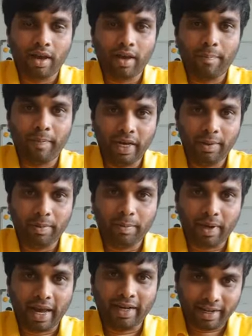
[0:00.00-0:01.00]
Minimum
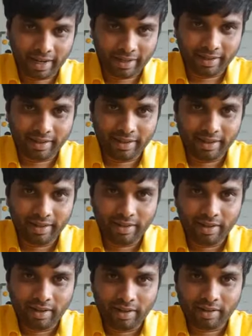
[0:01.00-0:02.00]
line length
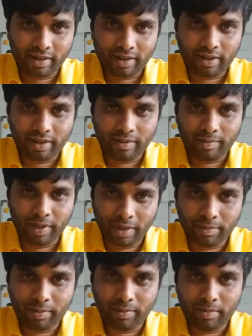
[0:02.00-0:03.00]
is the
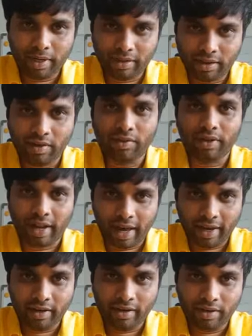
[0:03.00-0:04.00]
minimum length of the
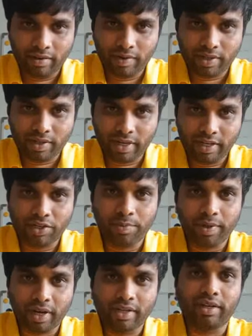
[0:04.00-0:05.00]
line which needs to
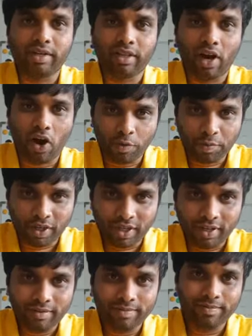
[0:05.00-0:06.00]
be considered in the output.
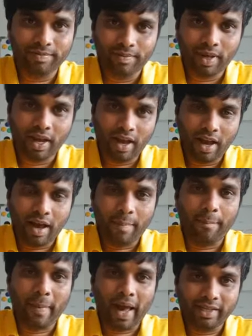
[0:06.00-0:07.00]

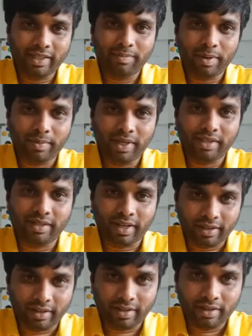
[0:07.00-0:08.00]
Maximum
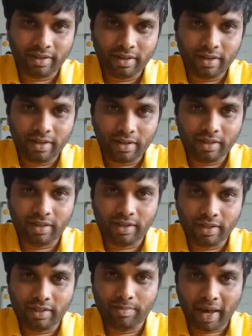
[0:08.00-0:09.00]
distance
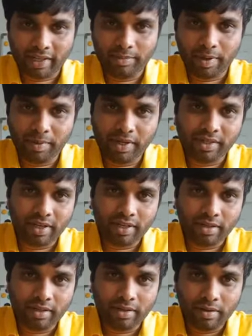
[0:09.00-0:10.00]
is maximum
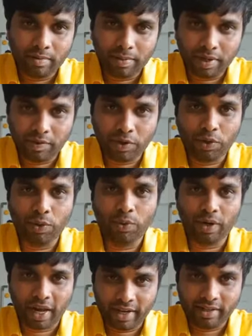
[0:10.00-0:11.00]
distance between 2
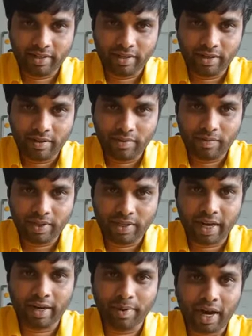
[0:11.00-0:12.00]
lines which
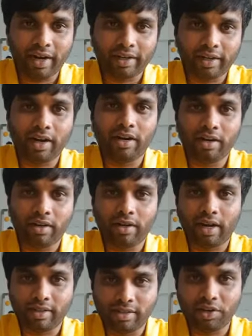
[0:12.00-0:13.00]
can be connected and
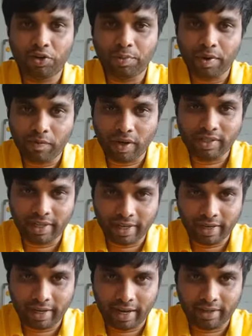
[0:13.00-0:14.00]
considered to be one
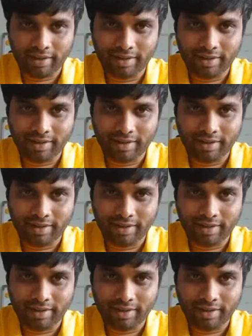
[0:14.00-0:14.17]
single line.